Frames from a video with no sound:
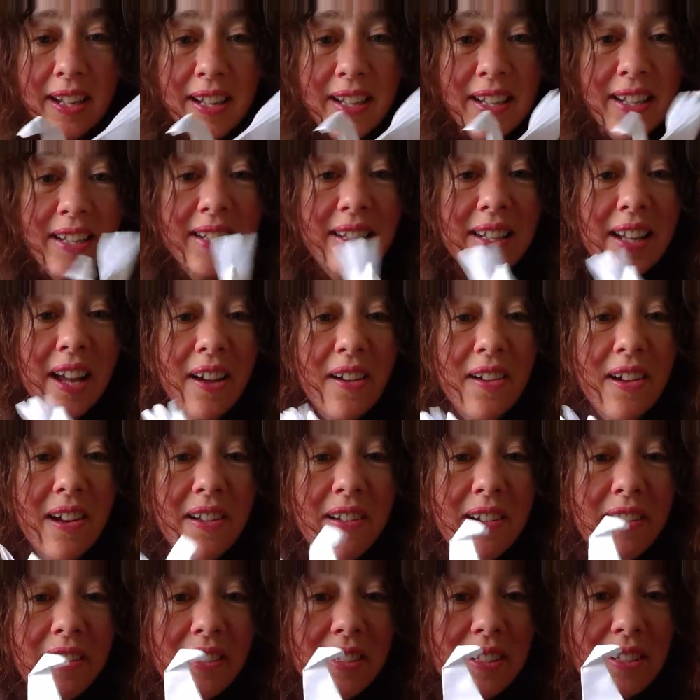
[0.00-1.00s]
So
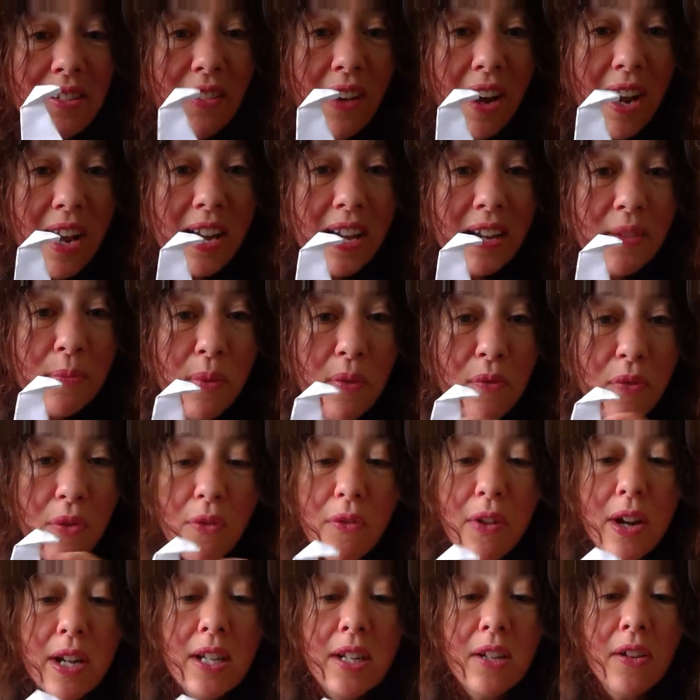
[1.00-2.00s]
look, it's great. We've
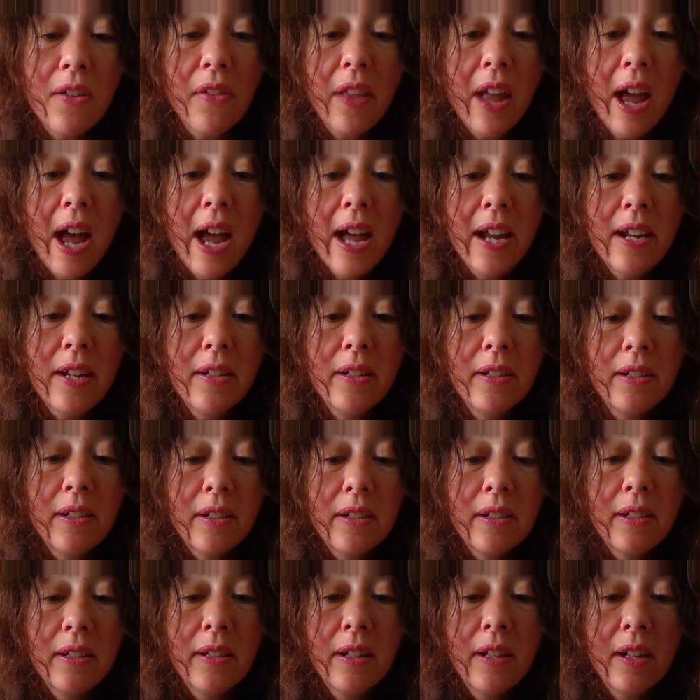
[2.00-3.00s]
already got the head.
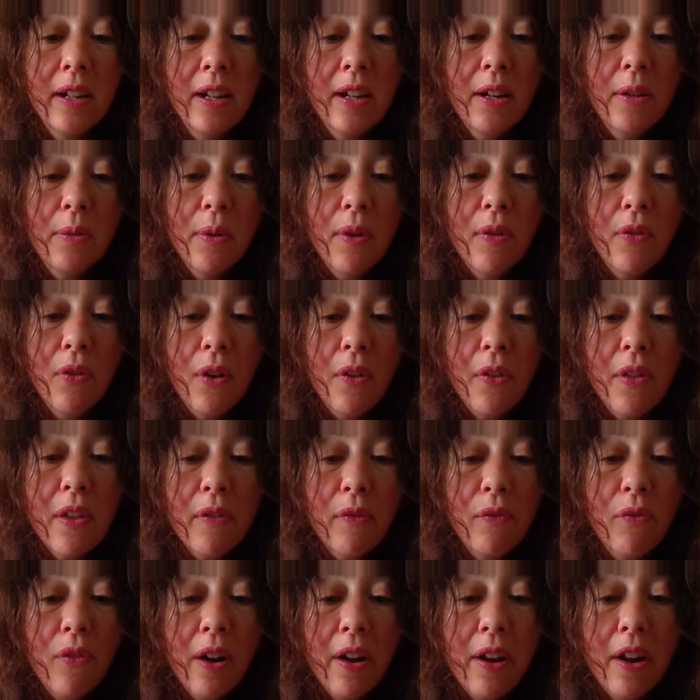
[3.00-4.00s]
We've got the
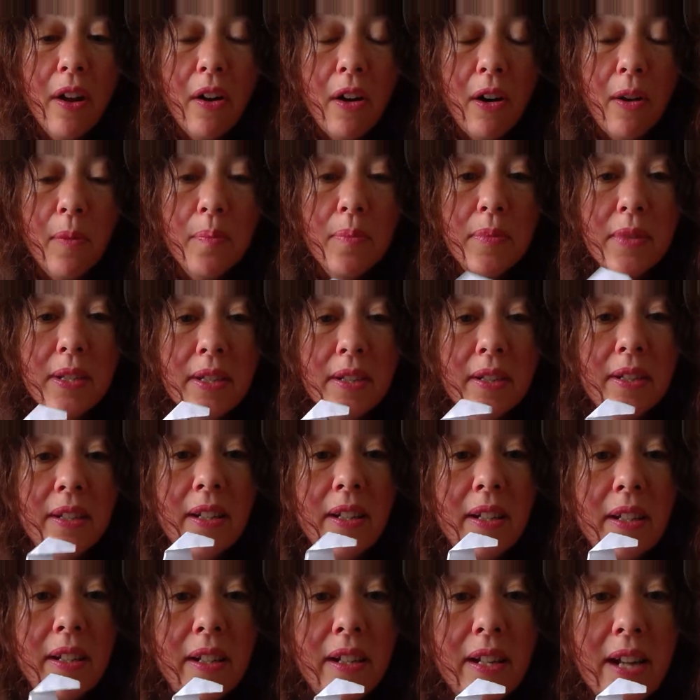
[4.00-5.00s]
front arms.
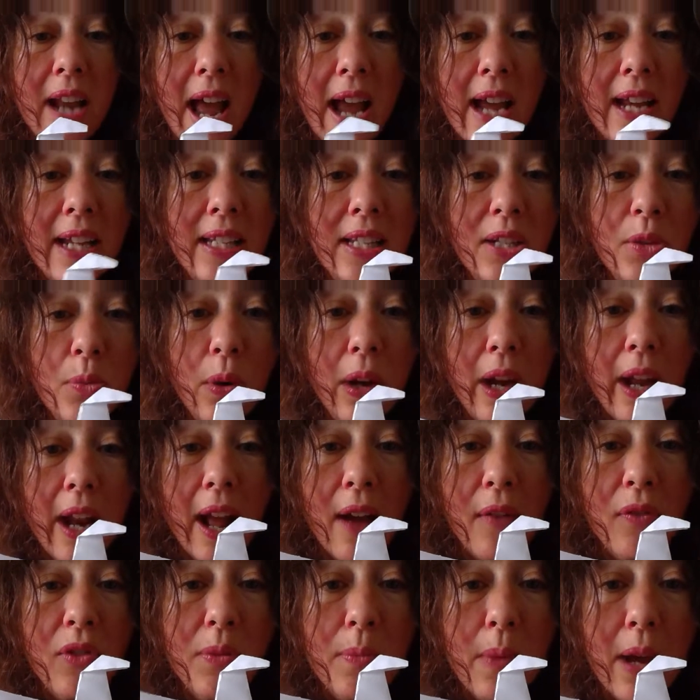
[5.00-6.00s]
Next, we're going to
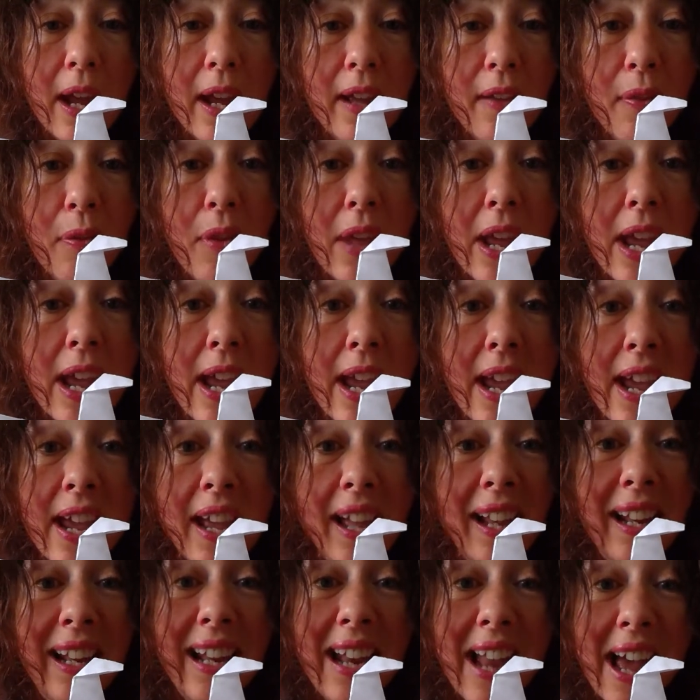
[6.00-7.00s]
have to make the
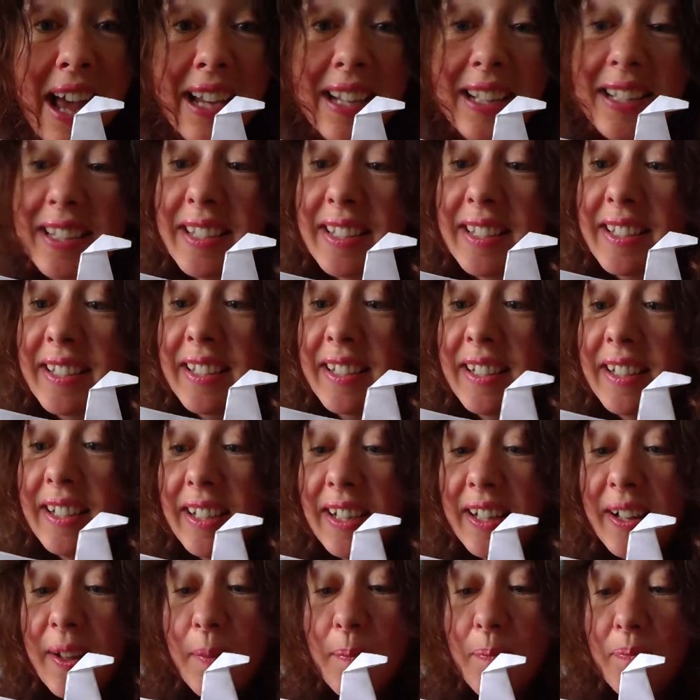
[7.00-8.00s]
legs.
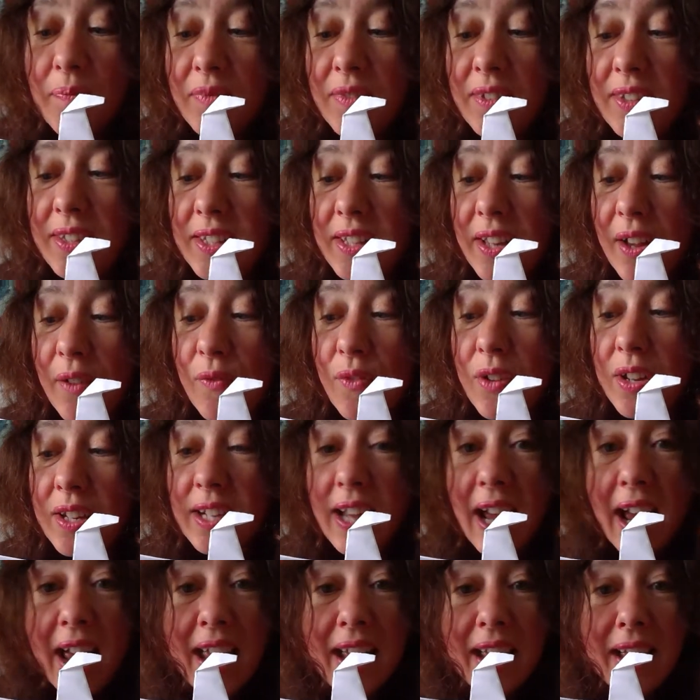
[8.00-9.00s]
So if you
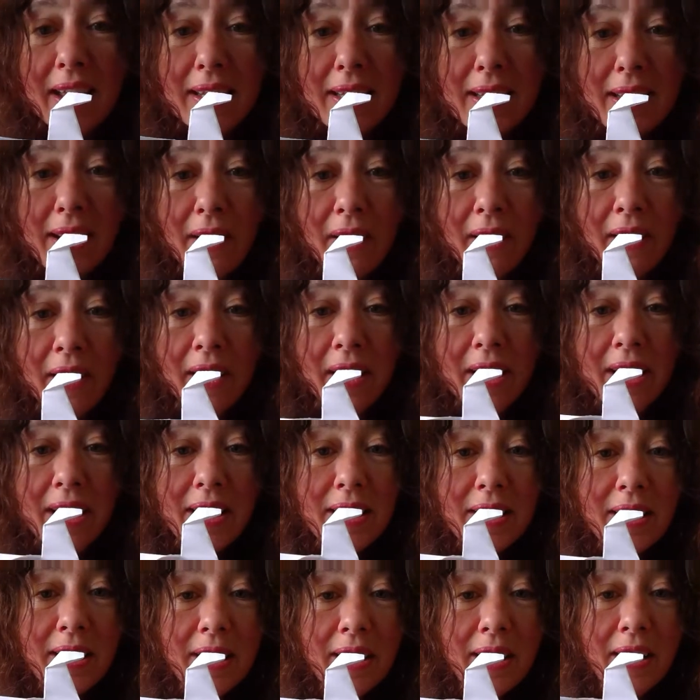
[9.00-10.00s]
take a side
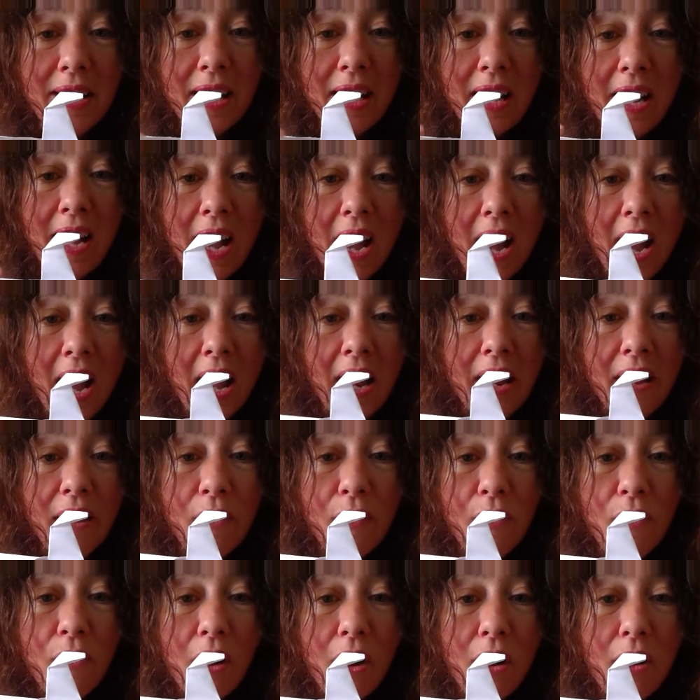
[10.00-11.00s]
and
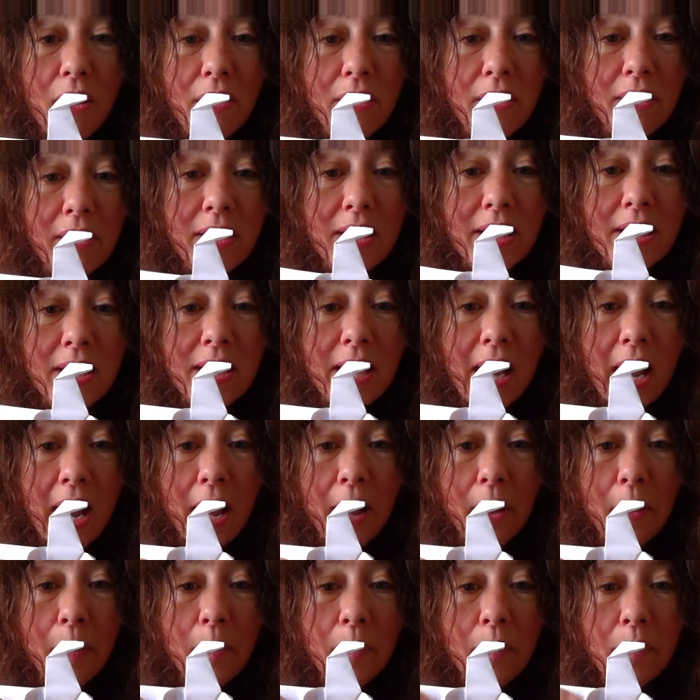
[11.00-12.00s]
fold it
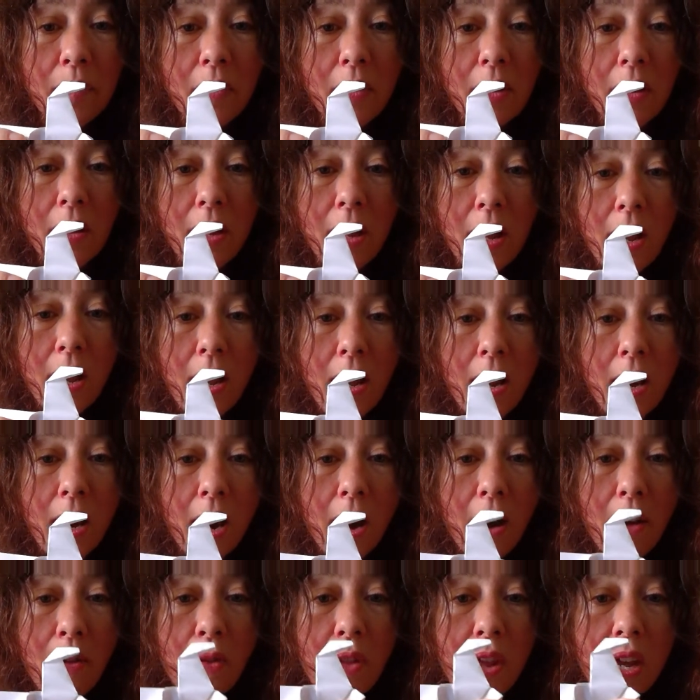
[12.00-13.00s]
down,
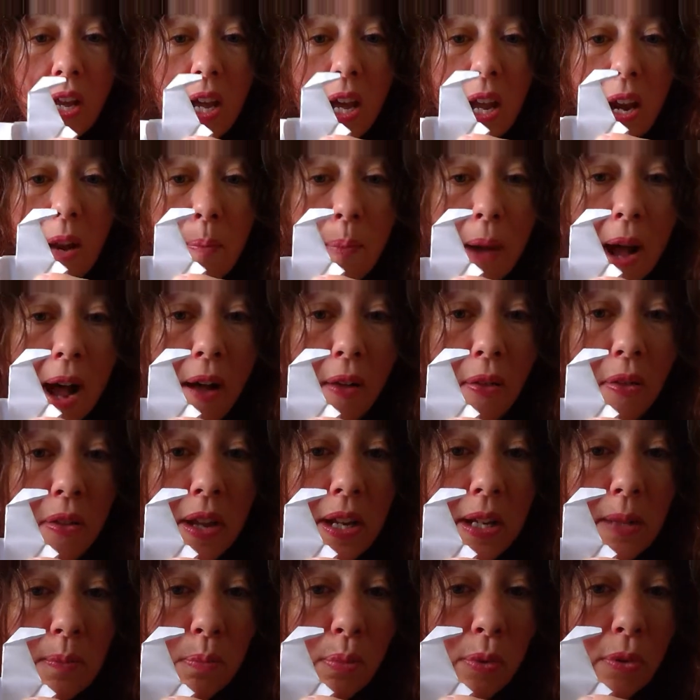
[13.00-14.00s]
I think at about
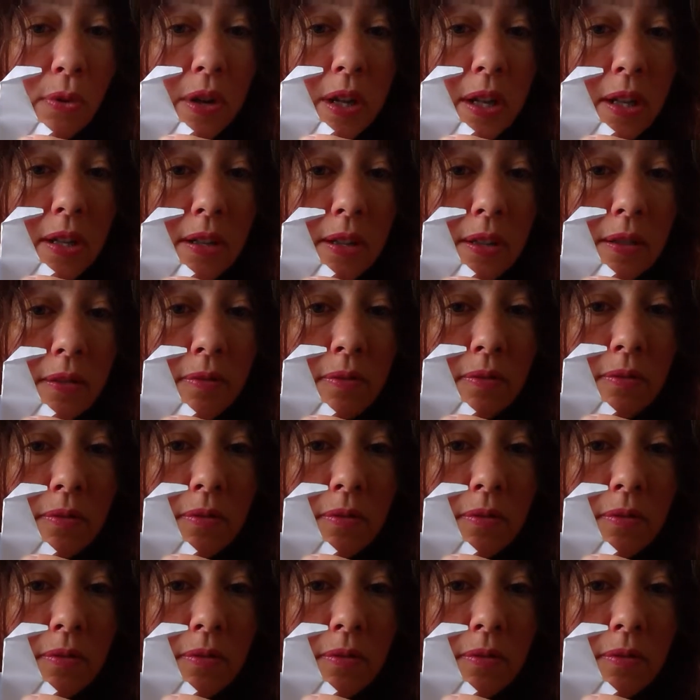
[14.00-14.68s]
this point,